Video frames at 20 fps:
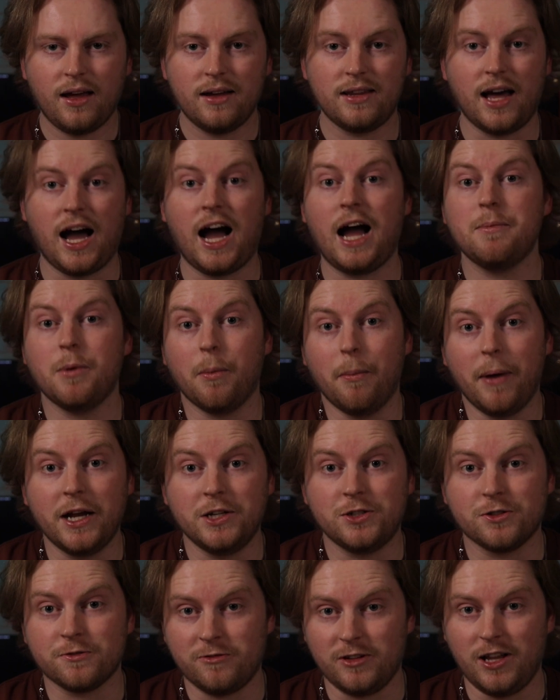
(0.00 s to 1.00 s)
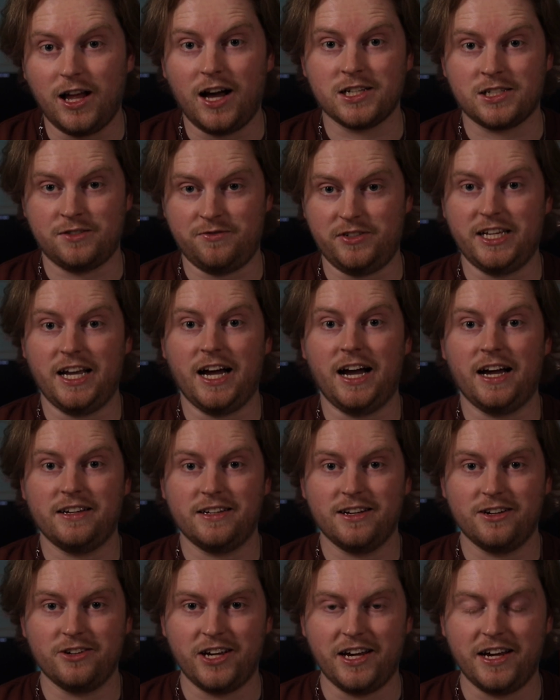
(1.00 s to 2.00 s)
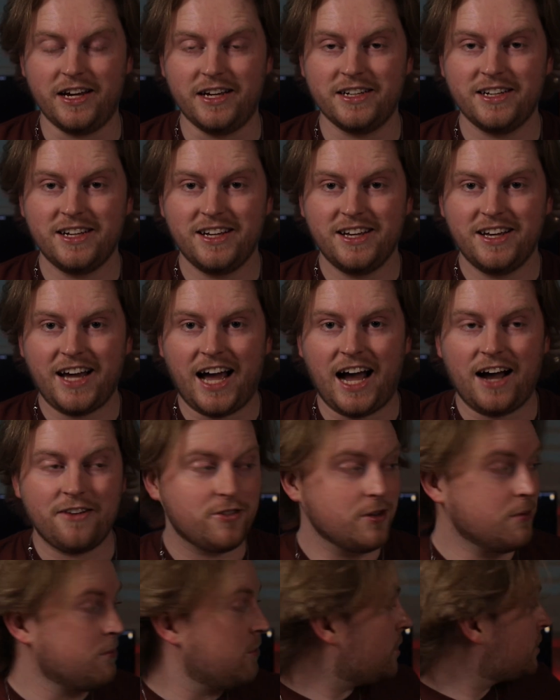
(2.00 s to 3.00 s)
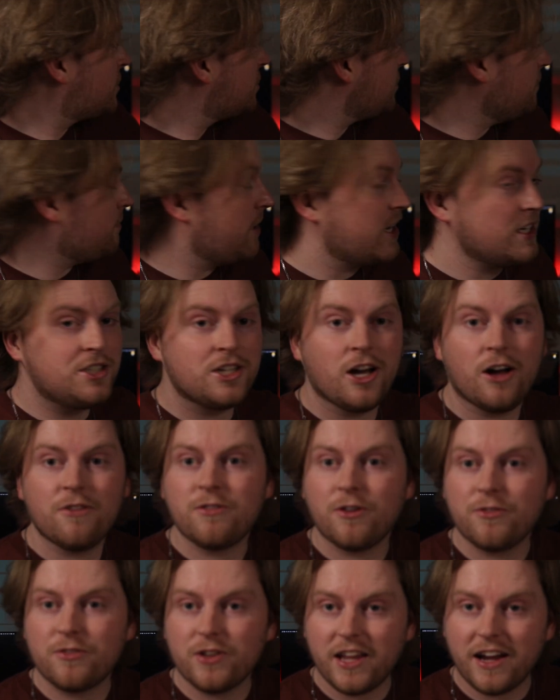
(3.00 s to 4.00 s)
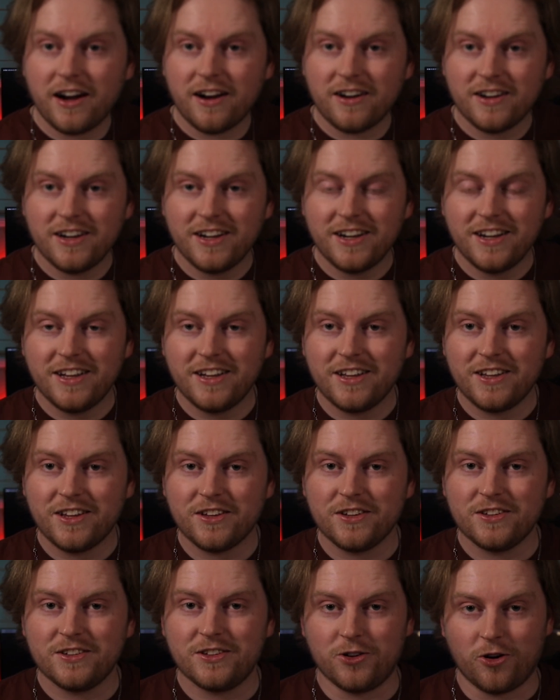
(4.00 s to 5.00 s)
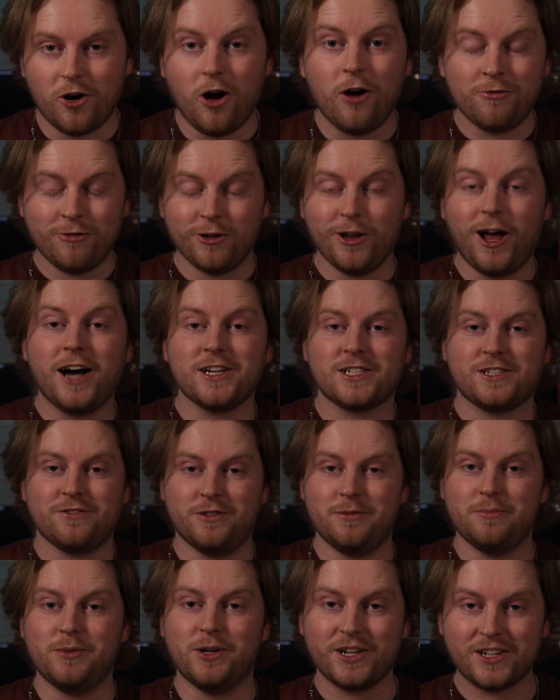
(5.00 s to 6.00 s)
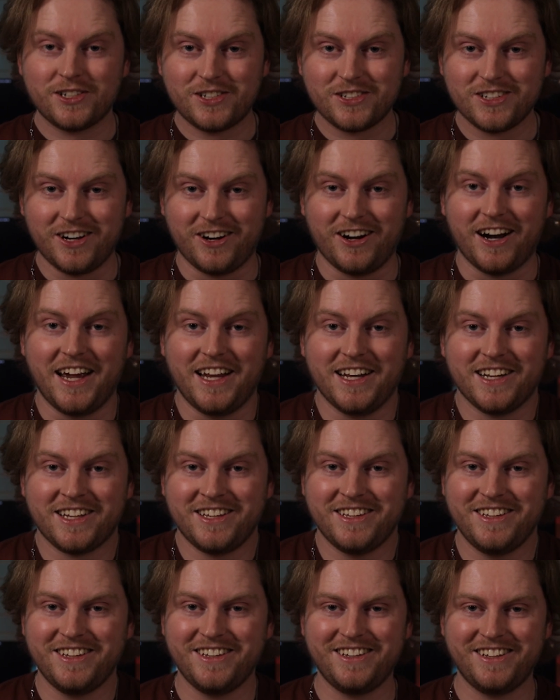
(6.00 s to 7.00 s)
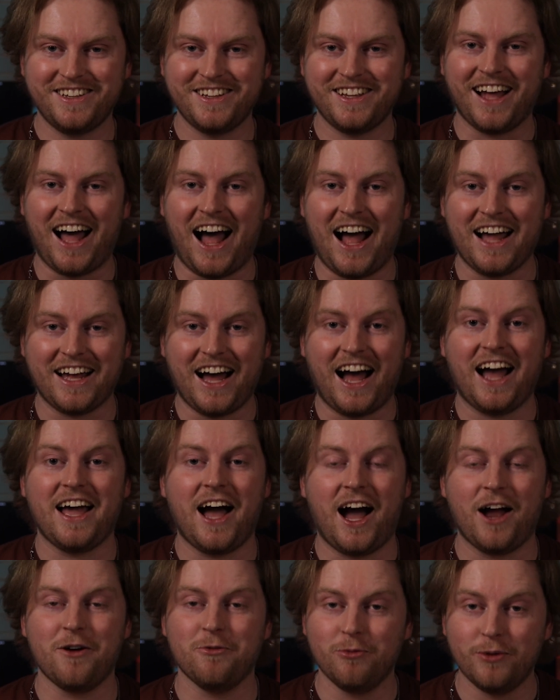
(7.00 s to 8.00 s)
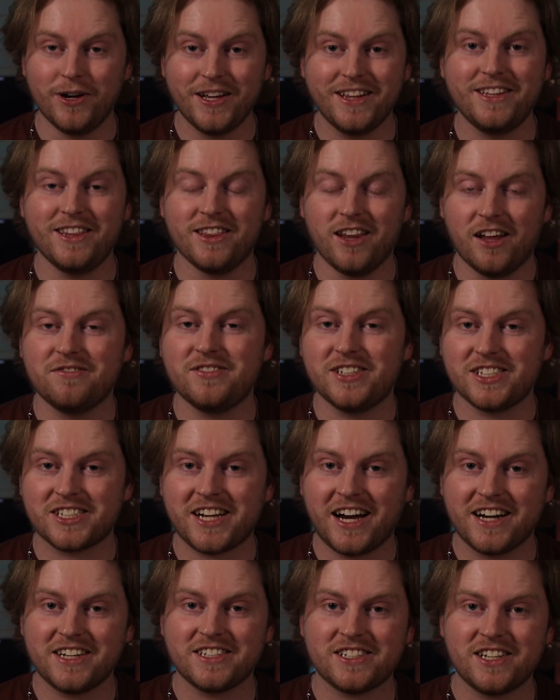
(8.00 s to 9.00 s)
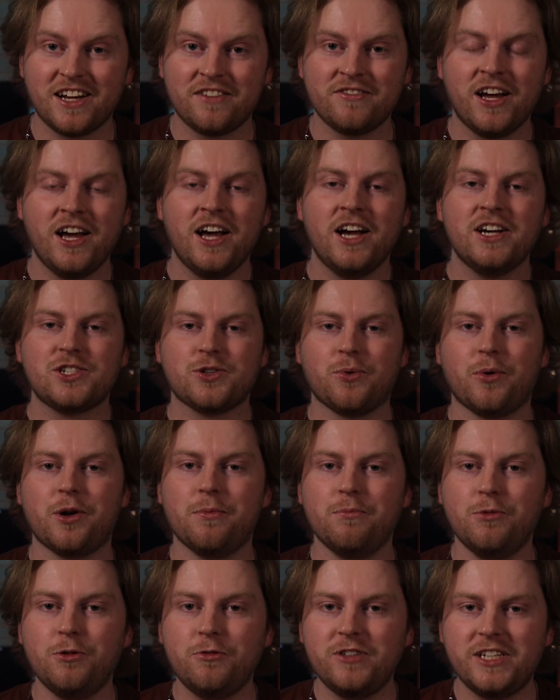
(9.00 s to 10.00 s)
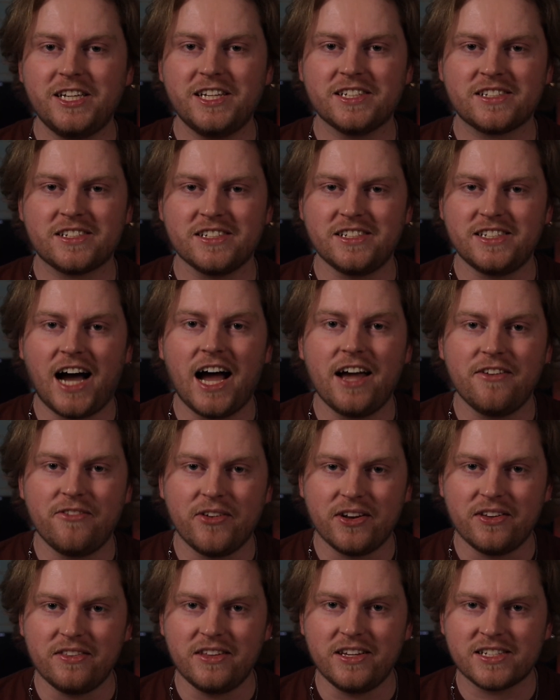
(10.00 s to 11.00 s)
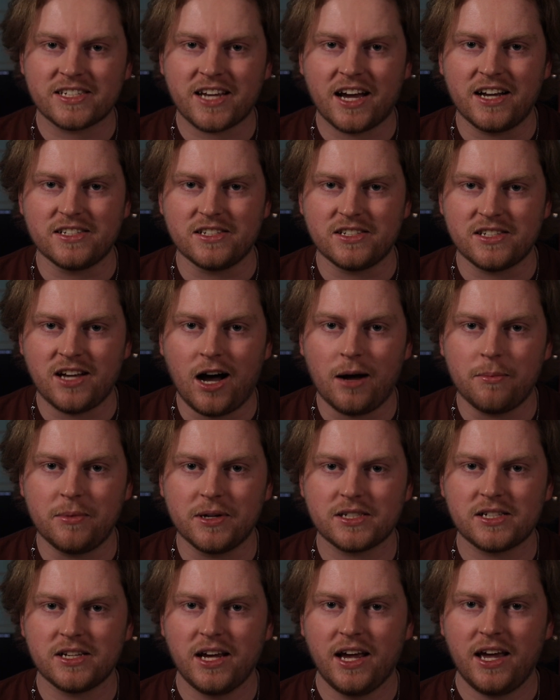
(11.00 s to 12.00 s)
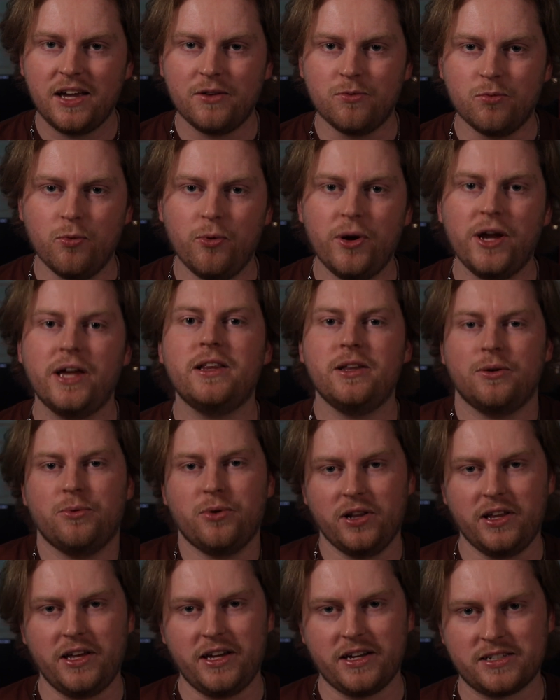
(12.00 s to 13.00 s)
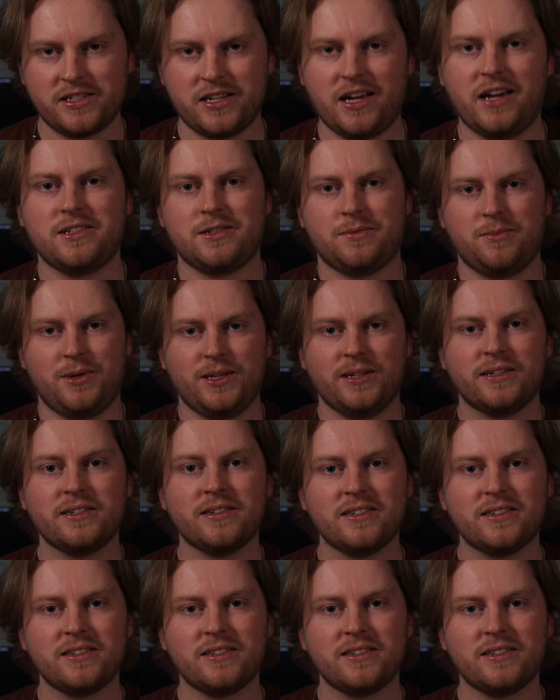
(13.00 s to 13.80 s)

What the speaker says: Now, I'm a major philosophy guy, okay? Half of the books on my shelf over there, they're all philosophy books, all right? I really love this kind of stuff. So when a movie gets to dive into these kinds of topics, it really, really excites me.